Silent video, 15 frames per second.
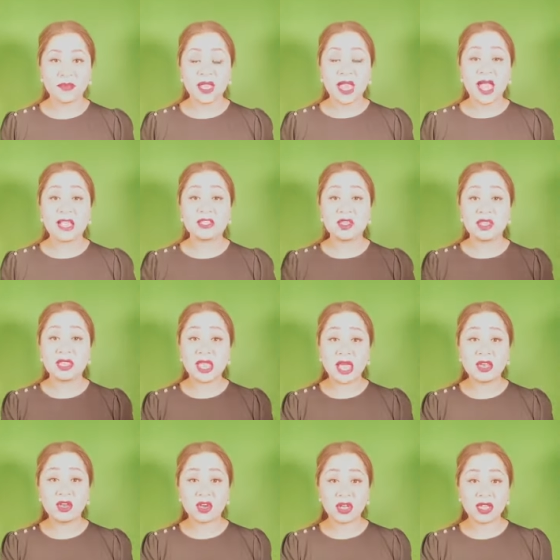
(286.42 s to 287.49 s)
And so
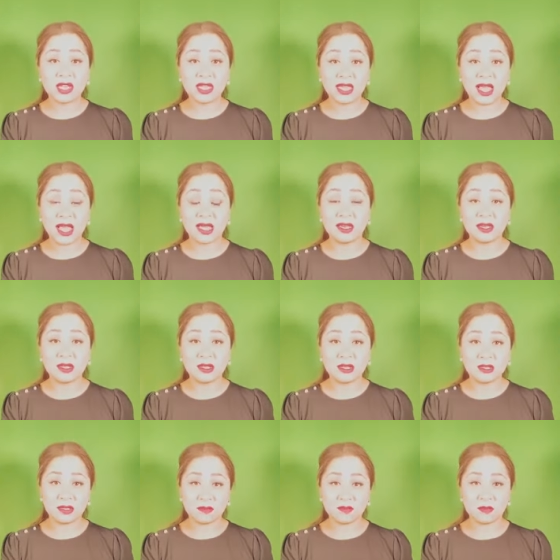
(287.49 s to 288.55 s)
then you're going to get
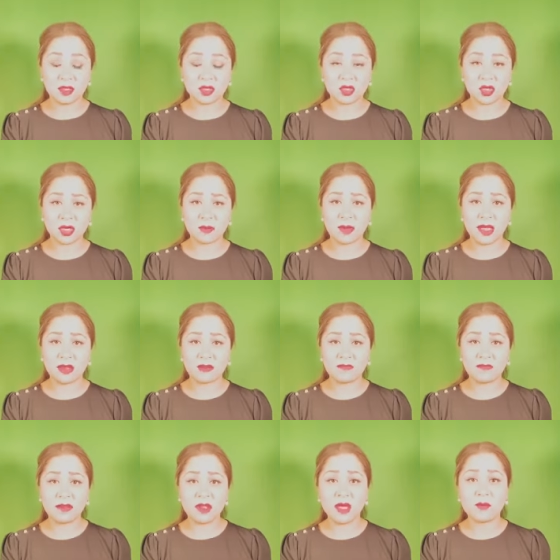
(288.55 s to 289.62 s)
a certain amount of
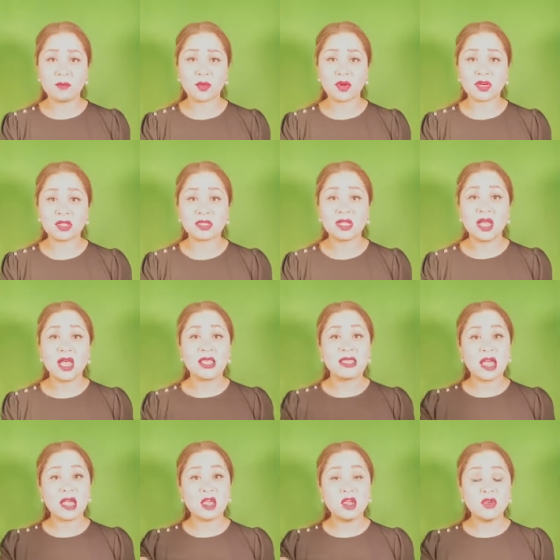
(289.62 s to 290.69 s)
numbers
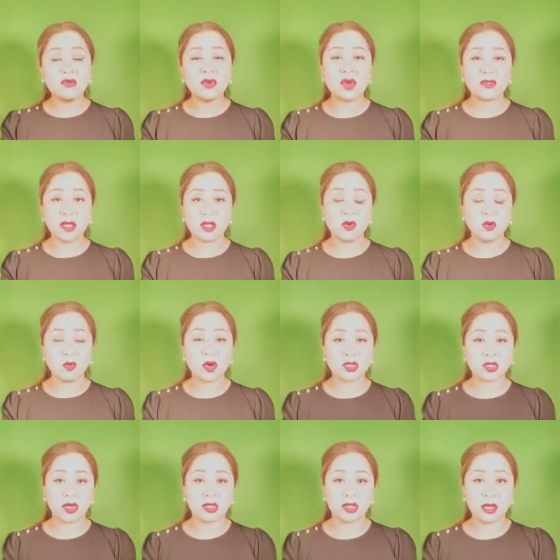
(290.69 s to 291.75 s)
that you know that you
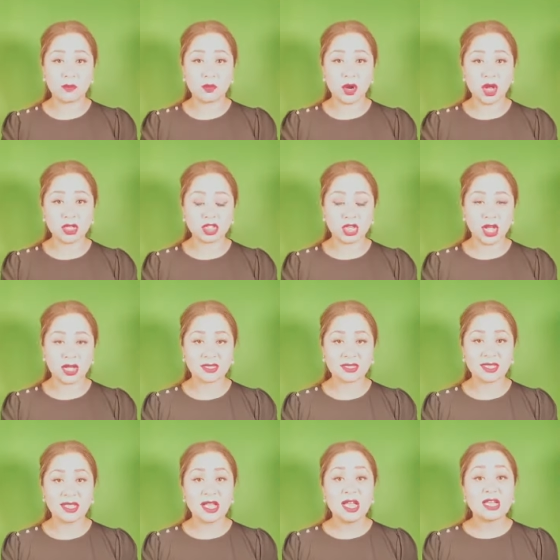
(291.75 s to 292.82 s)
worked on that project.
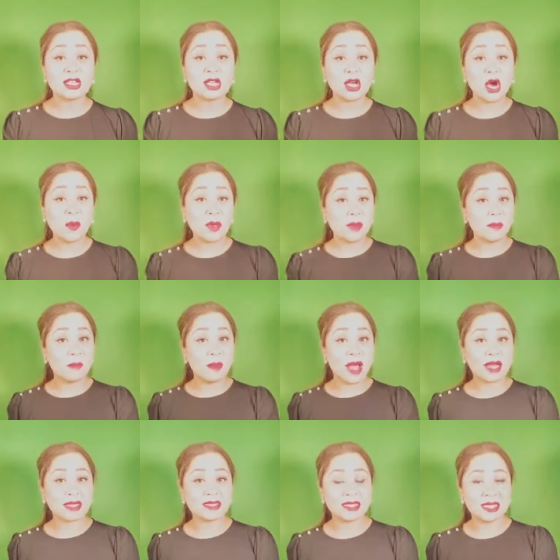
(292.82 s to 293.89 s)
So going
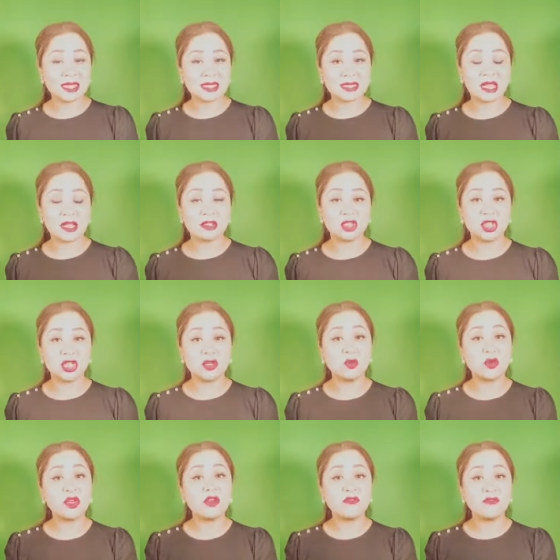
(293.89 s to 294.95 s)
back to the Excel sheet,
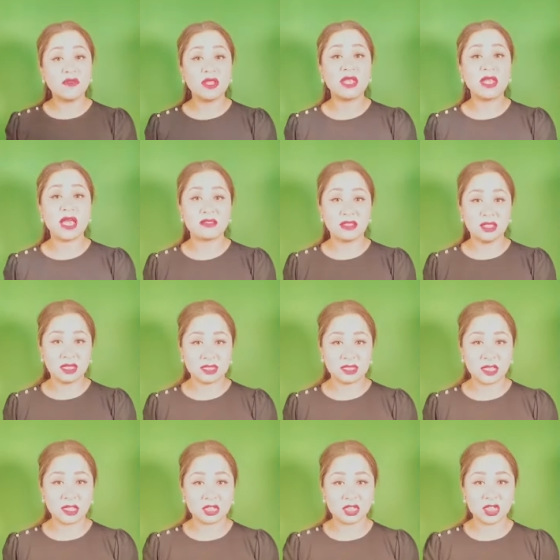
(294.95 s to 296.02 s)
when you're filling out the
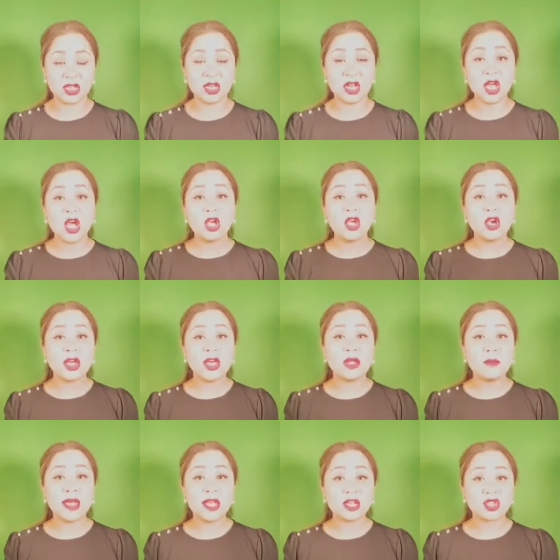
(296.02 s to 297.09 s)
Excel sheet, you're going
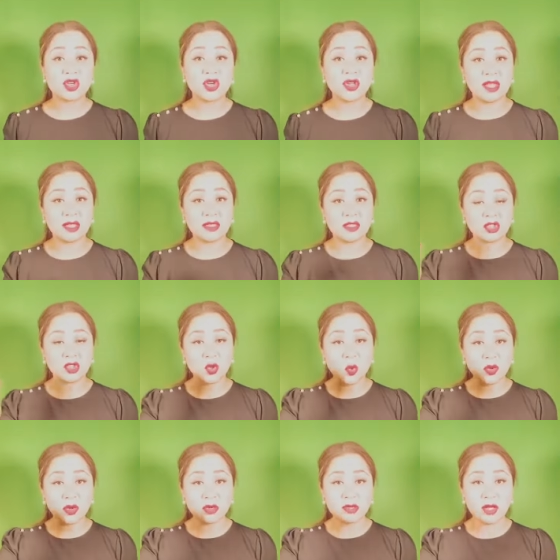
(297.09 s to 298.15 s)
to make sure that the
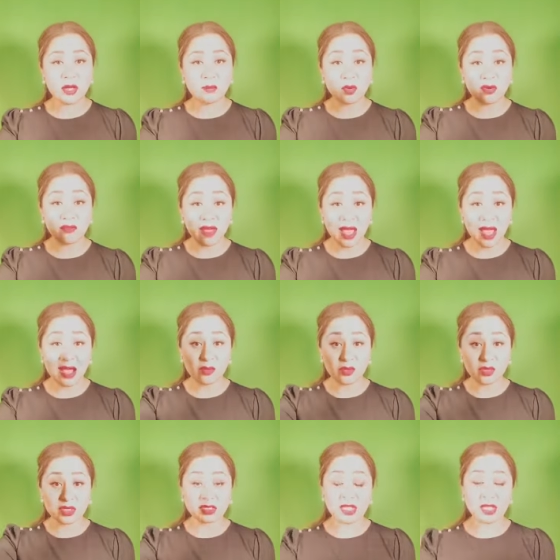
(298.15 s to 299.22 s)
total number of
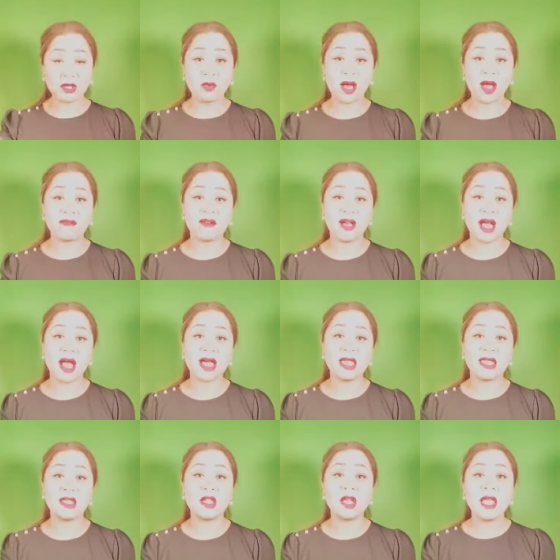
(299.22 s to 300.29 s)
hours that you have
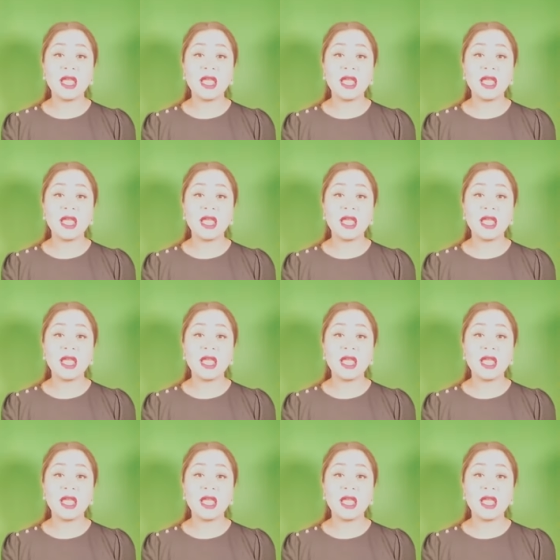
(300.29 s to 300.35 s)
added